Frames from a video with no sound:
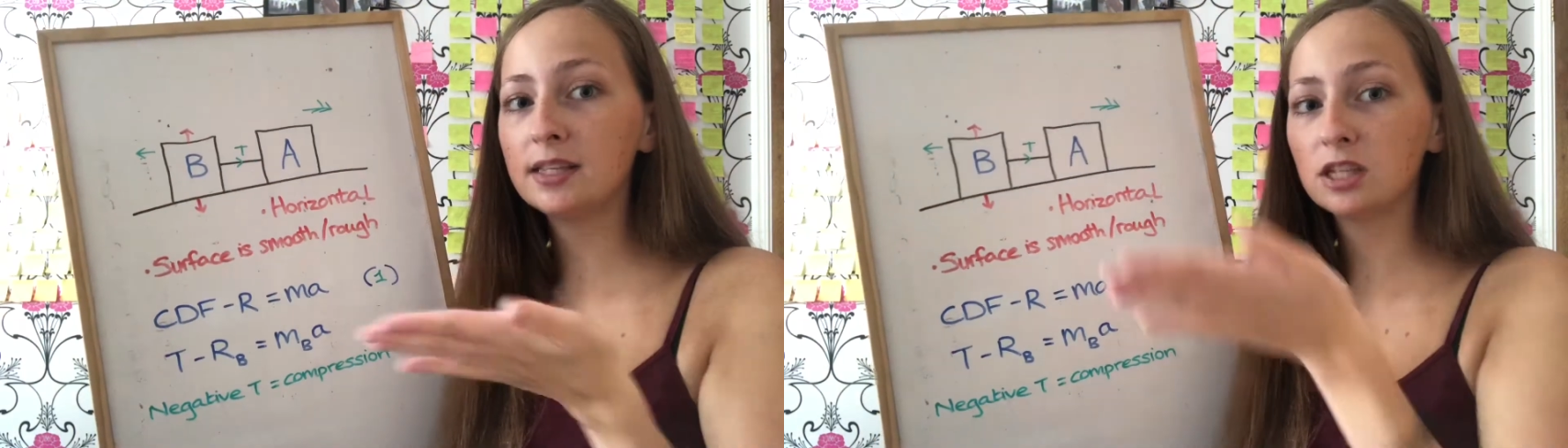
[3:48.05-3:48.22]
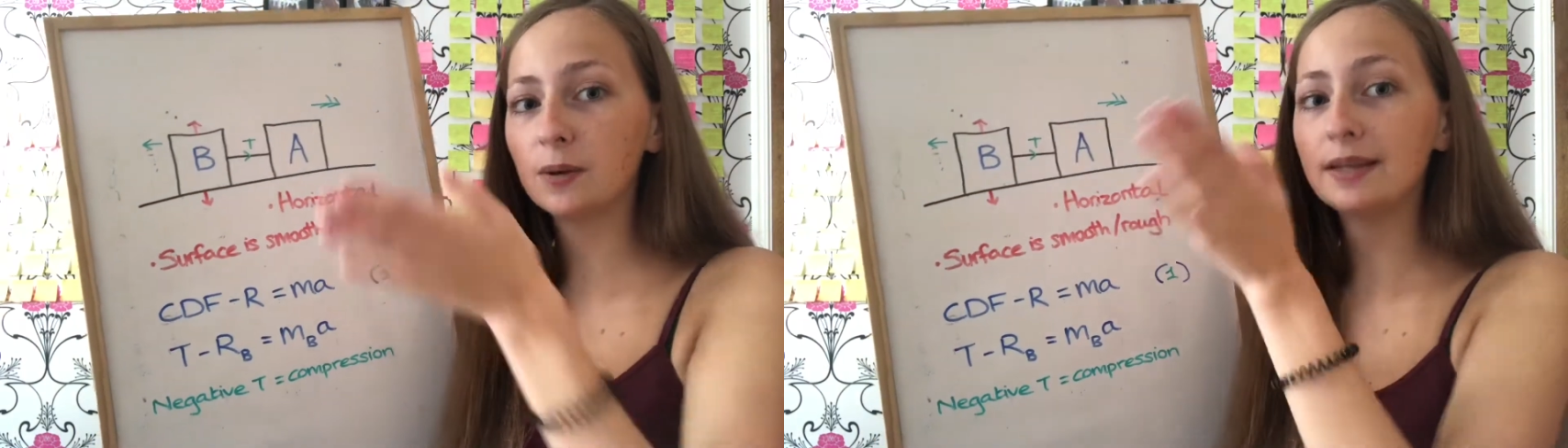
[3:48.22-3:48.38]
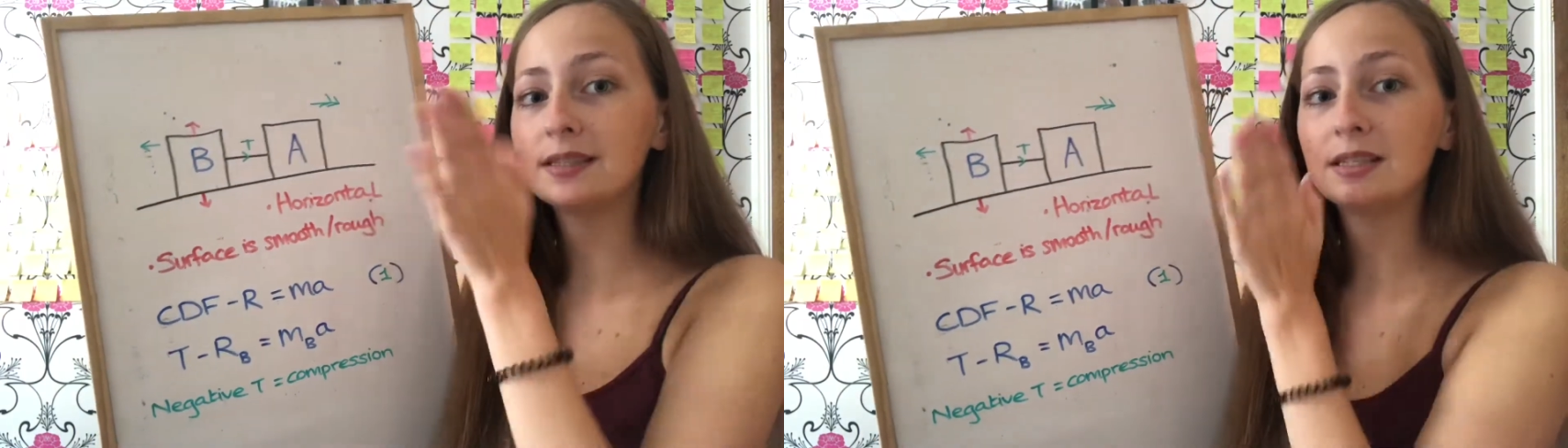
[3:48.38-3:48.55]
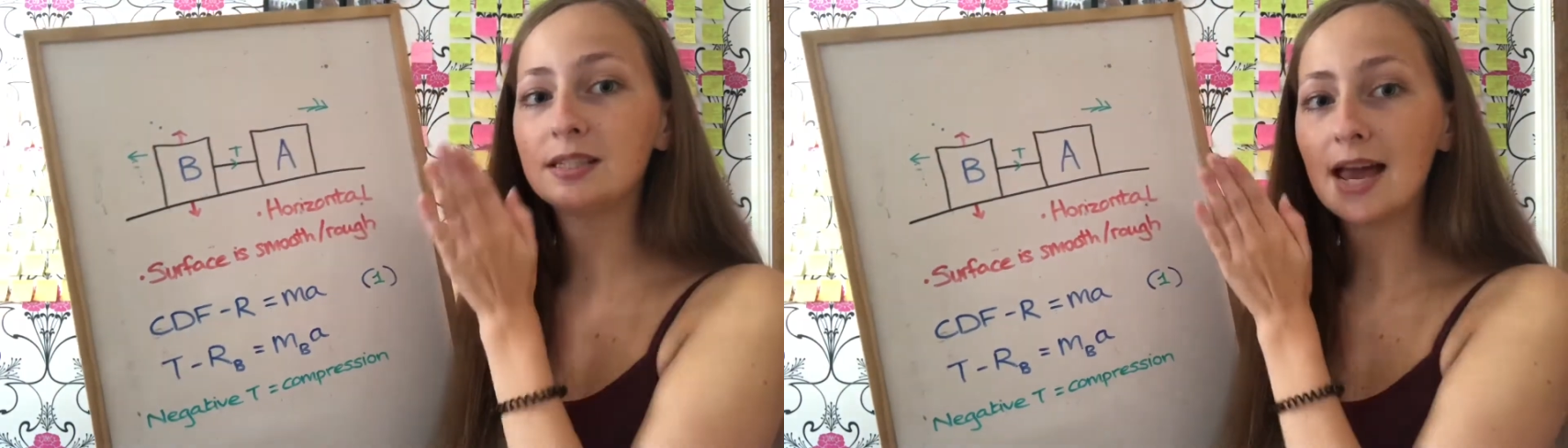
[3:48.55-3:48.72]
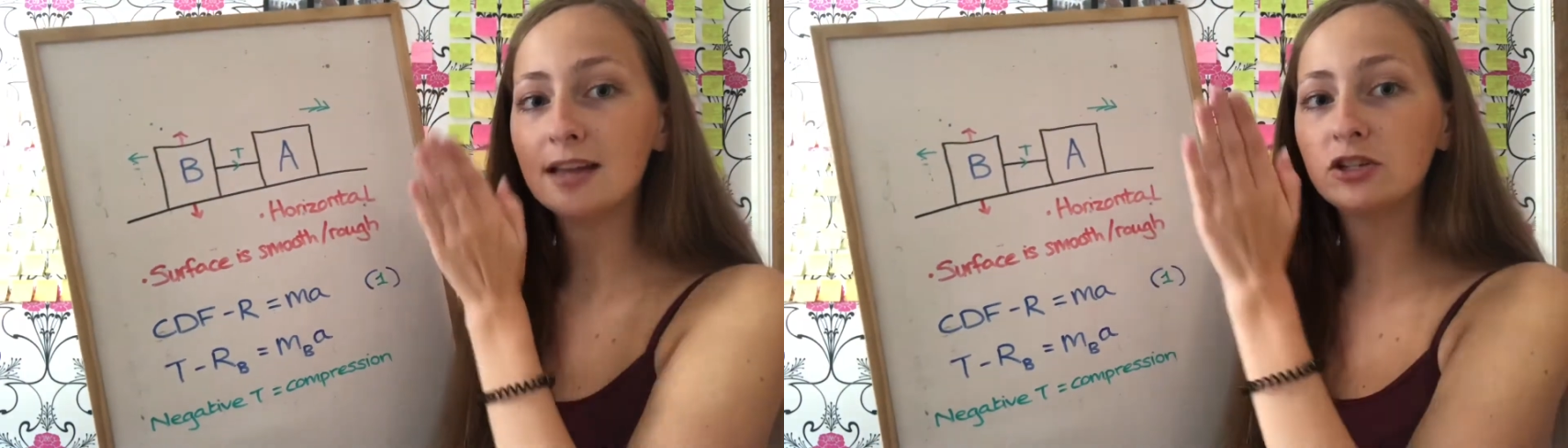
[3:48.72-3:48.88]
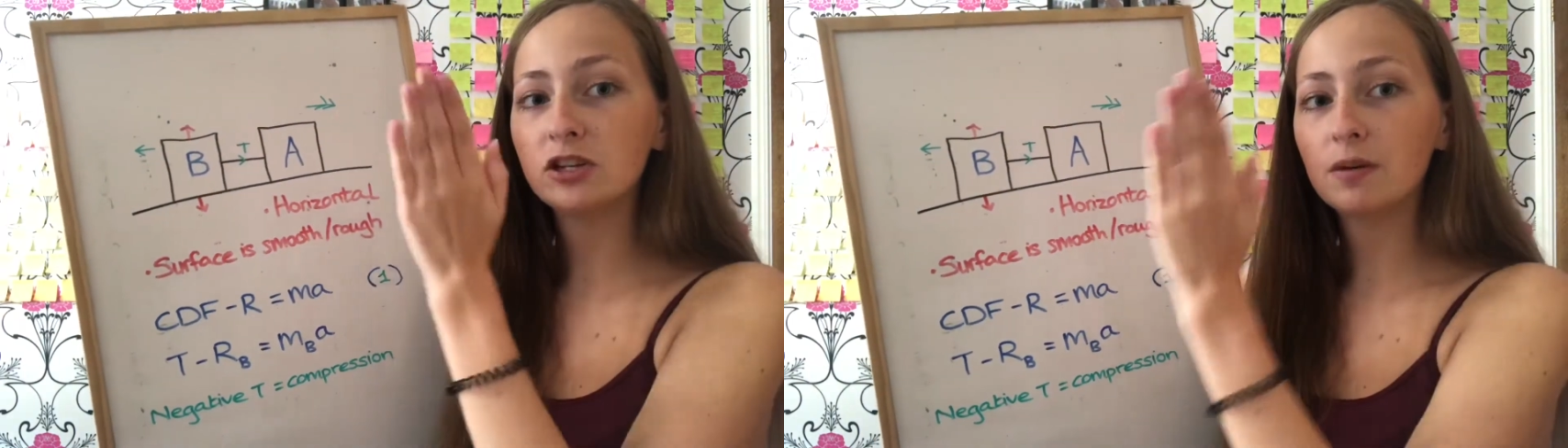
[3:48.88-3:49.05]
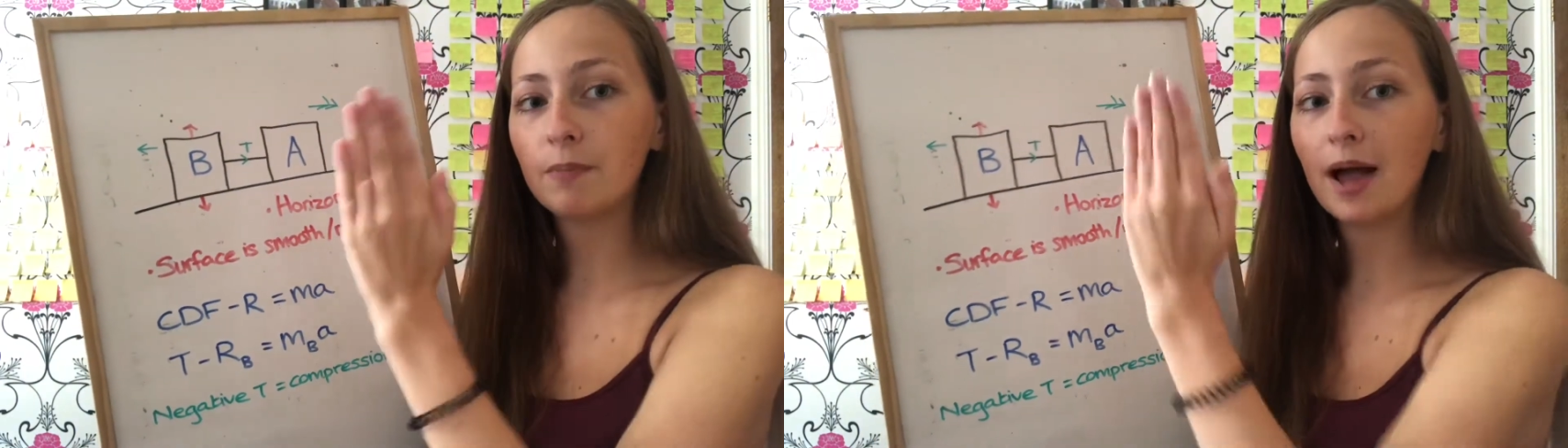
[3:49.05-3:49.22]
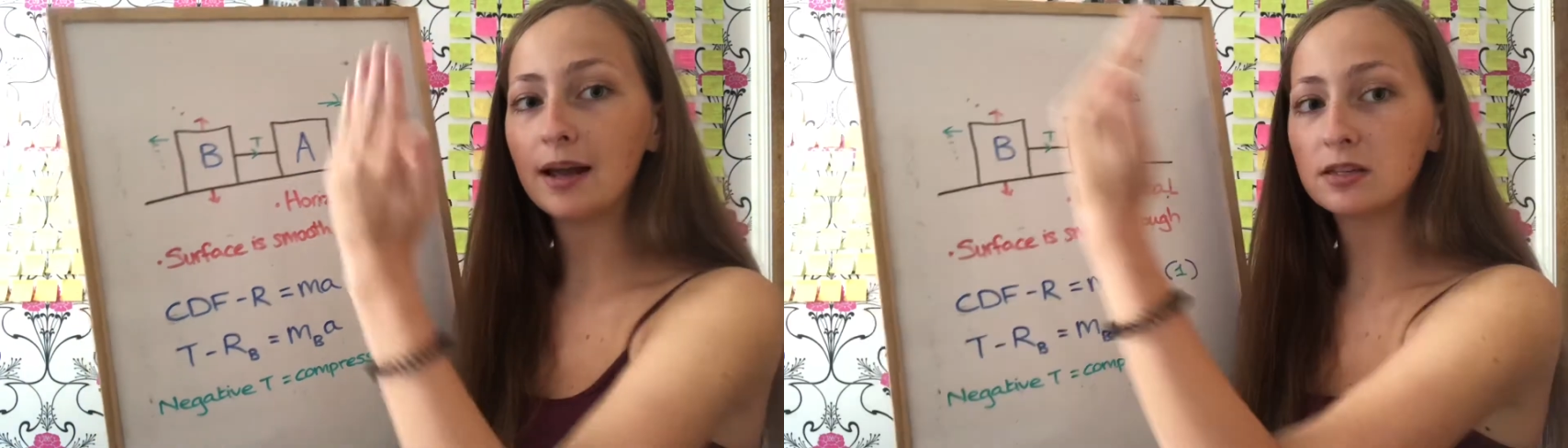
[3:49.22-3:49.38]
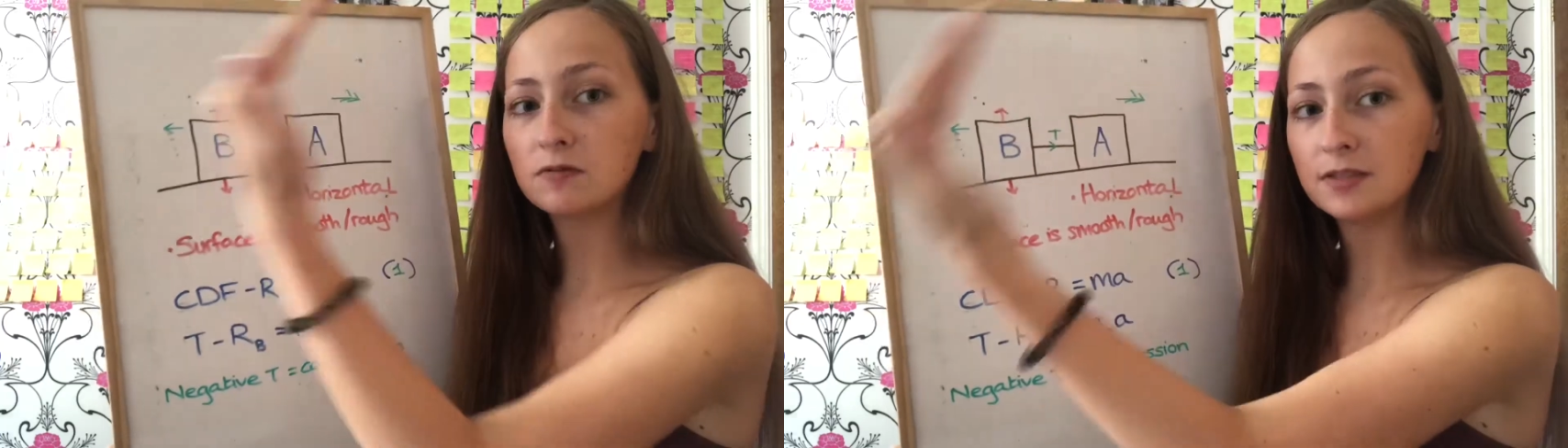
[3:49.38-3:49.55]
so it's tension minus